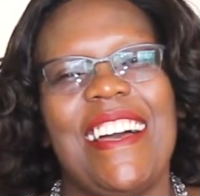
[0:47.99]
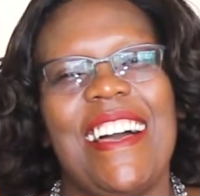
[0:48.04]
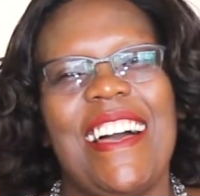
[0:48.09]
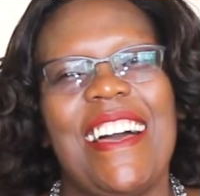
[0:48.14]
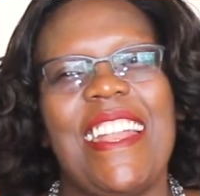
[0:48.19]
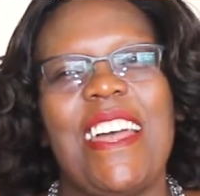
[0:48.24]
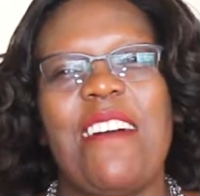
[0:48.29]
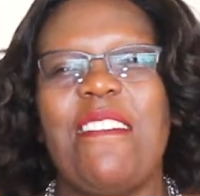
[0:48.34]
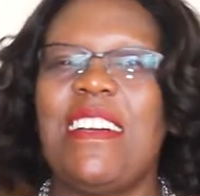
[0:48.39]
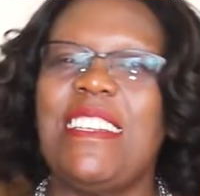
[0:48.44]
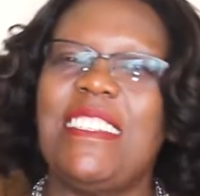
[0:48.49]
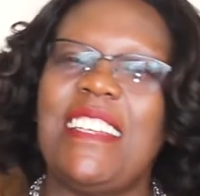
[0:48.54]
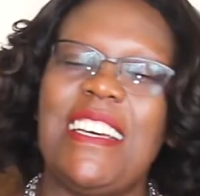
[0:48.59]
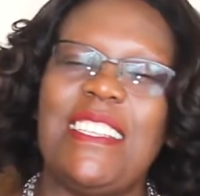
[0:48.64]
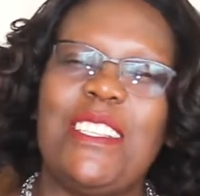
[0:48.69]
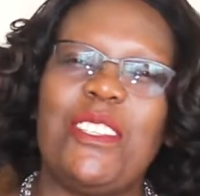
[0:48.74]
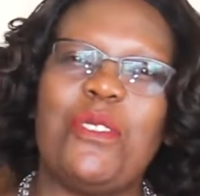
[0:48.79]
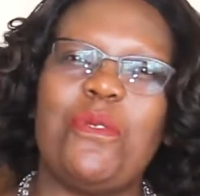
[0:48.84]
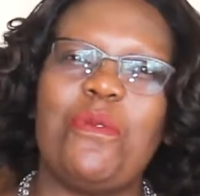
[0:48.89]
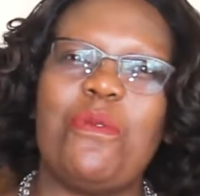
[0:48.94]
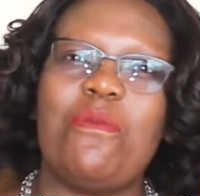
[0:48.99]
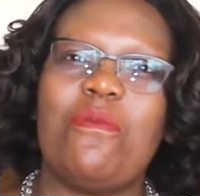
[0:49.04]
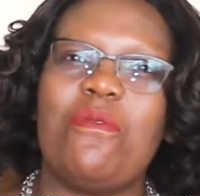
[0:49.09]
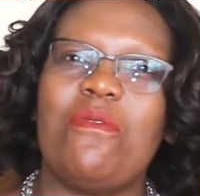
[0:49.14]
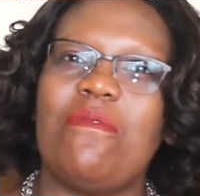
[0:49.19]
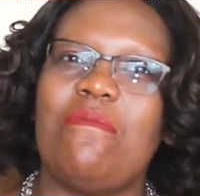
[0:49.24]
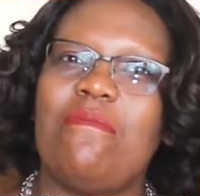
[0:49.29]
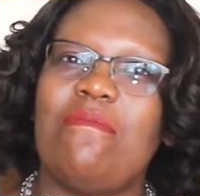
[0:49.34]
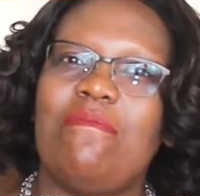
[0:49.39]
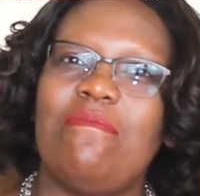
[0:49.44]
and I want us to
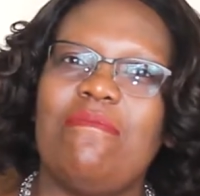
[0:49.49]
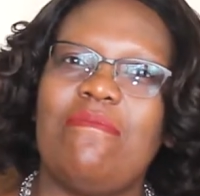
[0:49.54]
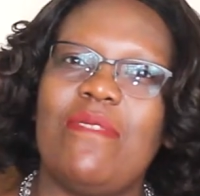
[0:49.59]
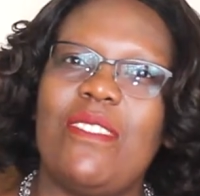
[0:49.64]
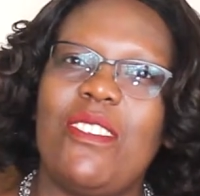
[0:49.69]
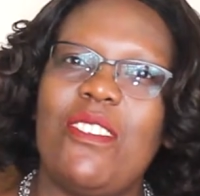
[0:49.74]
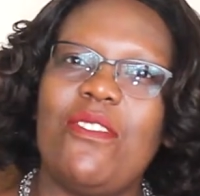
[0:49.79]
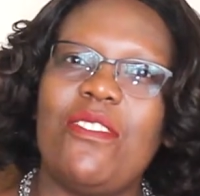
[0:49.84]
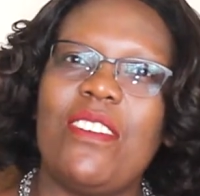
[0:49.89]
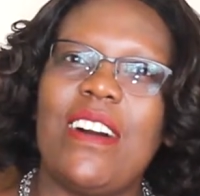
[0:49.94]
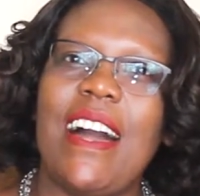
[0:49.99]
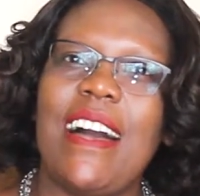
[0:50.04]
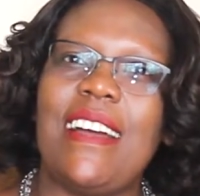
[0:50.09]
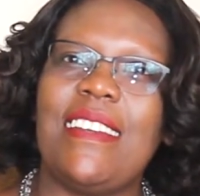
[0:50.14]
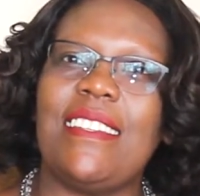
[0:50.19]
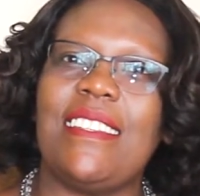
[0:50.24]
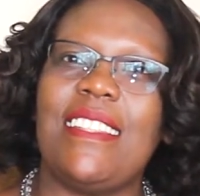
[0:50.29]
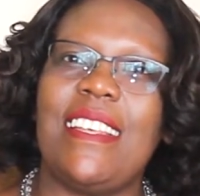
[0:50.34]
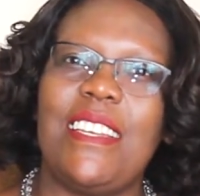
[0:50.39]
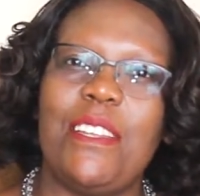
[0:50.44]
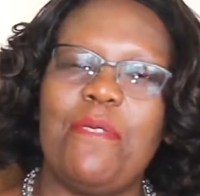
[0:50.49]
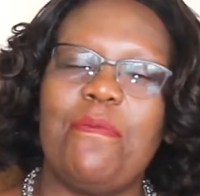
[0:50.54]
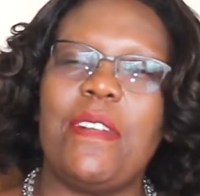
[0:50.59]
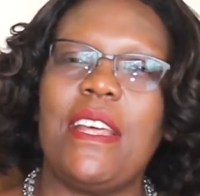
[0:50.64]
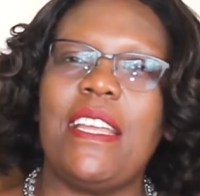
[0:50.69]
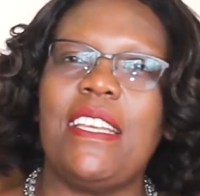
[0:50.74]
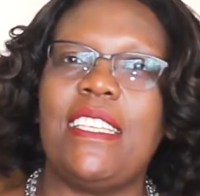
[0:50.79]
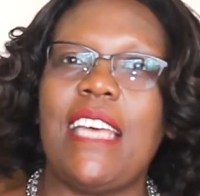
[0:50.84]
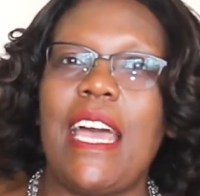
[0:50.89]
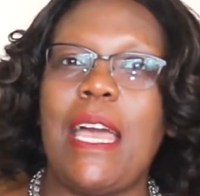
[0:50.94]
look at the
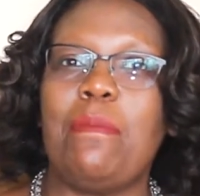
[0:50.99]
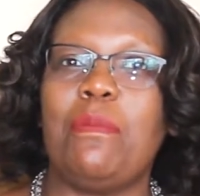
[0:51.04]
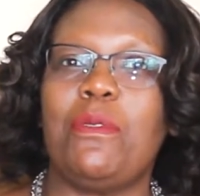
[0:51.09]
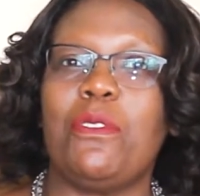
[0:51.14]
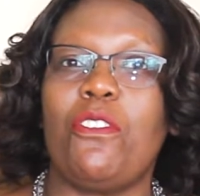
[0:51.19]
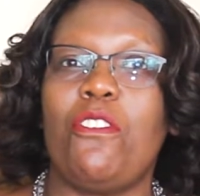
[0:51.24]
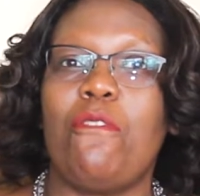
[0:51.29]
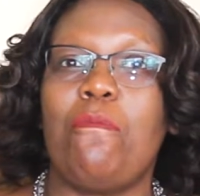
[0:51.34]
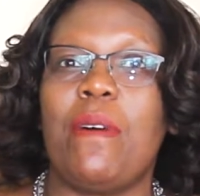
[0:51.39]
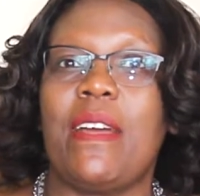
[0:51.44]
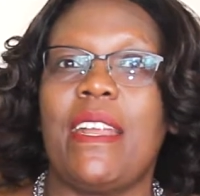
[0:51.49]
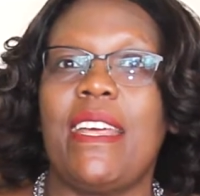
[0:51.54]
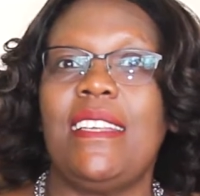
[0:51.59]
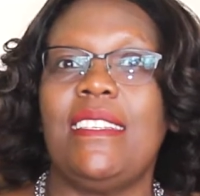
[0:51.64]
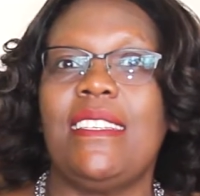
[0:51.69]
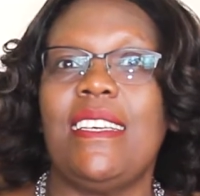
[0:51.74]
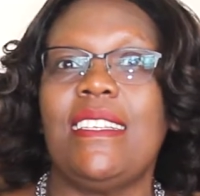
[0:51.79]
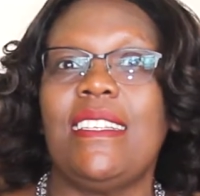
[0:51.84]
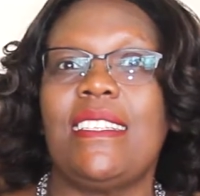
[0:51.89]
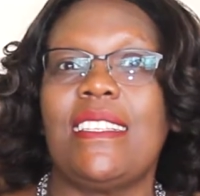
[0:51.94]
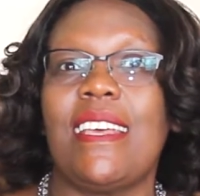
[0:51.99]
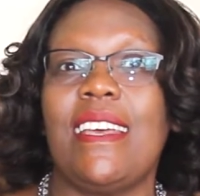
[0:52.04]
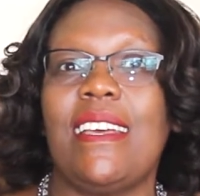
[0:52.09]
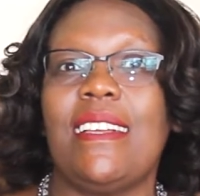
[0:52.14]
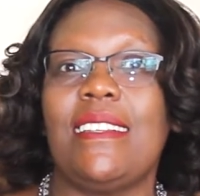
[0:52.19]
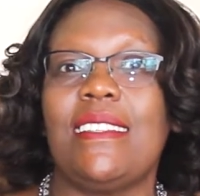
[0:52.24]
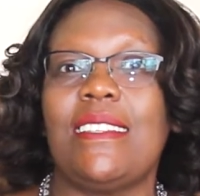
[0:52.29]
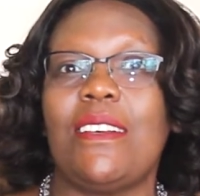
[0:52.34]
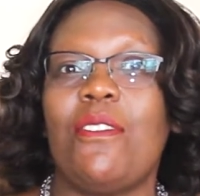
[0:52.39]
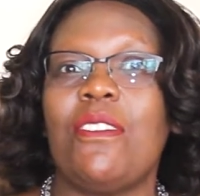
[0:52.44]
different types of parenting
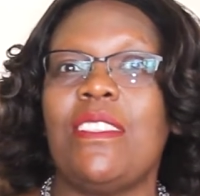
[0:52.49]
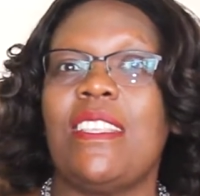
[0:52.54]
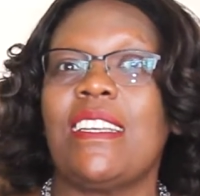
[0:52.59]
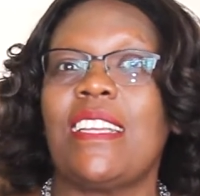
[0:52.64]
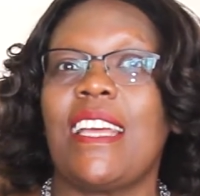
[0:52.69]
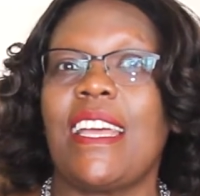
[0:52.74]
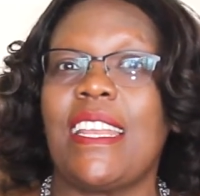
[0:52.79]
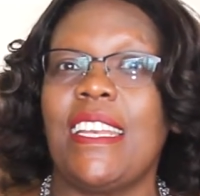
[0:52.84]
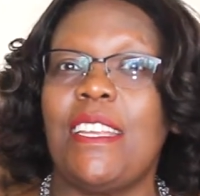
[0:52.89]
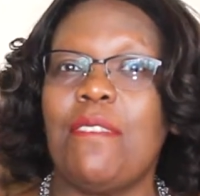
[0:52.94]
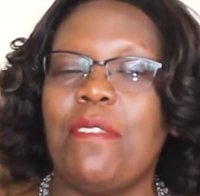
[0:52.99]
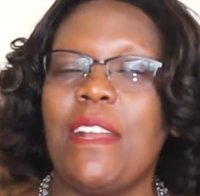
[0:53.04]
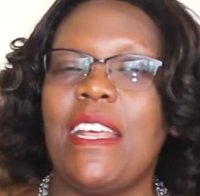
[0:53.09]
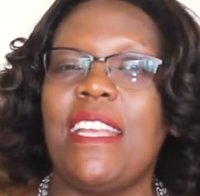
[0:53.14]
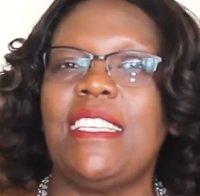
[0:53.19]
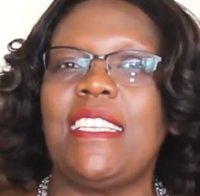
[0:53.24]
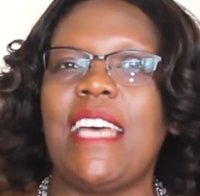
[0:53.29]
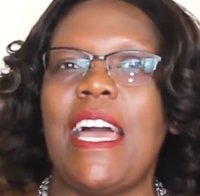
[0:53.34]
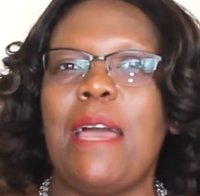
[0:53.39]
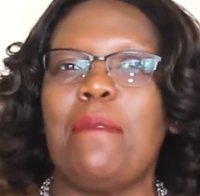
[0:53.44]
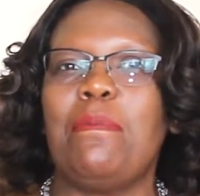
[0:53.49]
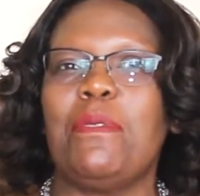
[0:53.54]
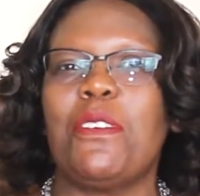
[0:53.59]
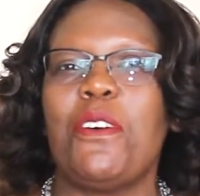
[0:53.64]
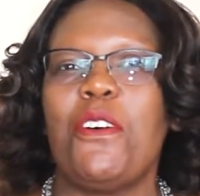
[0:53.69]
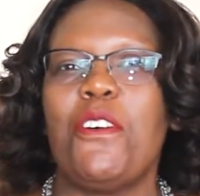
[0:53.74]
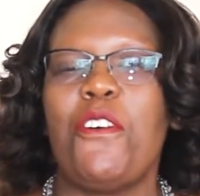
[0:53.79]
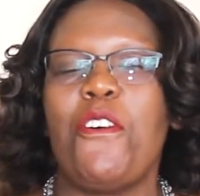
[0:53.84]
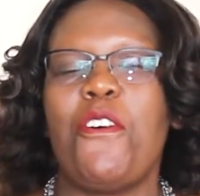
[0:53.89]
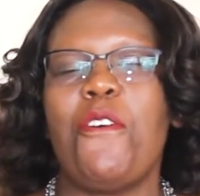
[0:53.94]
skills or the different types
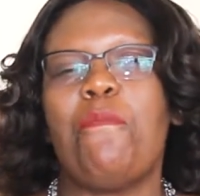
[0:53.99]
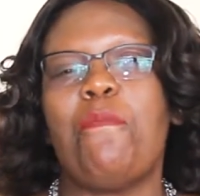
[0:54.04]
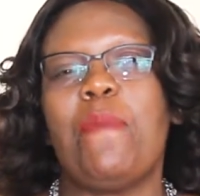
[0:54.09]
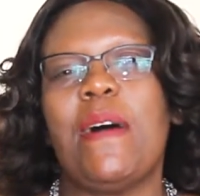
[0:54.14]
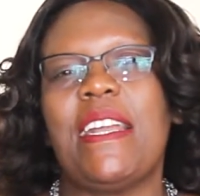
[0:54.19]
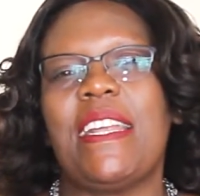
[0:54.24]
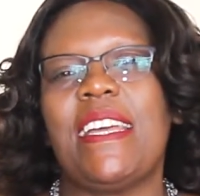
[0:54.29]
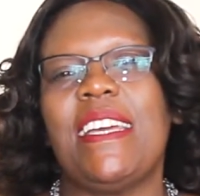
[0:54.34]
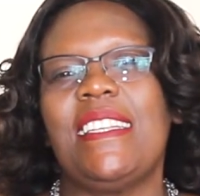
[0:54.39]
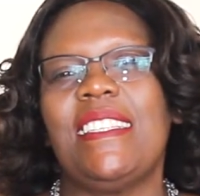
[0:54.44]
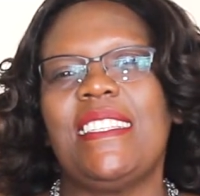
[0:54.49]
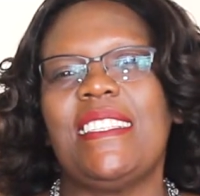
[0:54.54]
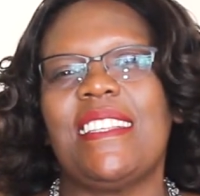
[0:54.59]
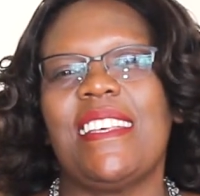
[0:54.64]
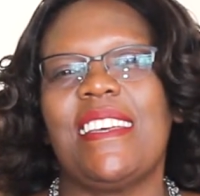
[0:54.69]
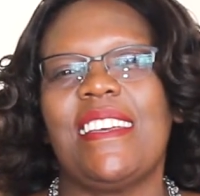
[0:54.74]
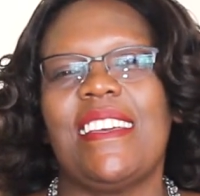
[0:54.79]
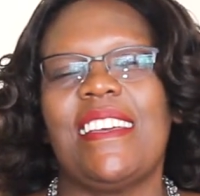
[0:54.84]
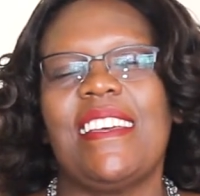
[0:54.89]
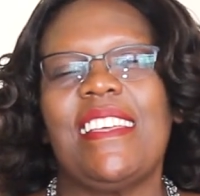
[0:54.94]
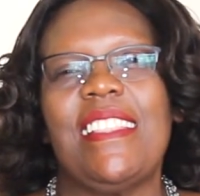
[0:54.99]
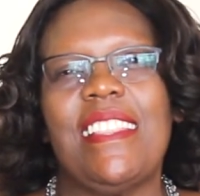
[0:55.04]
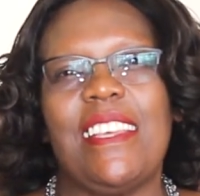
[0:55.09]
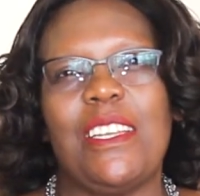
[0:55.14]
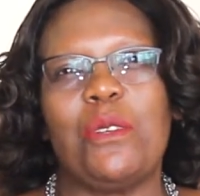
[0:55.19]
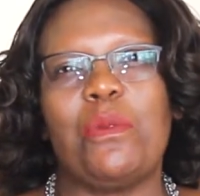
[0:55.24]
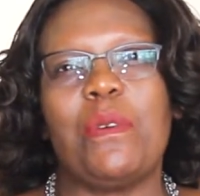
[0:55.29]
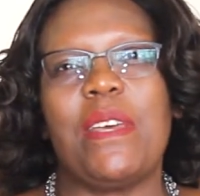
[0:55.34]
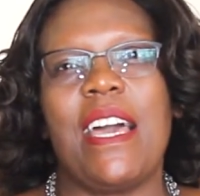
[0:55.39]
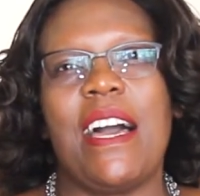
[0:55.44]
of parents
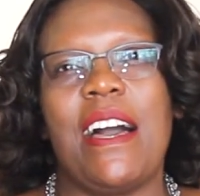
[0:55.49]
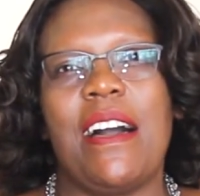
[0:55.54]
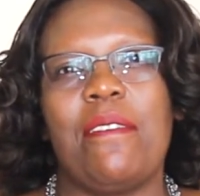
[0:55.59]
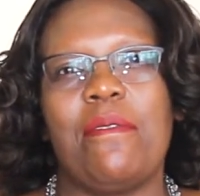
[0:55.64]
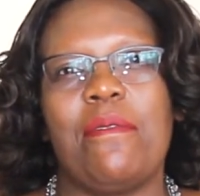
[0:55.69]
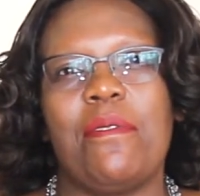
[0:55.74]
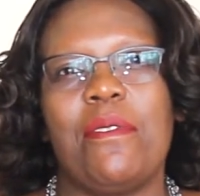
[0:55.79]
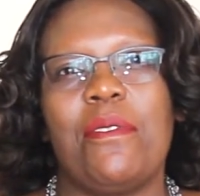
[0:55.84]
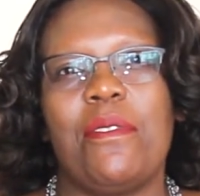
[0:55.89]
that we have.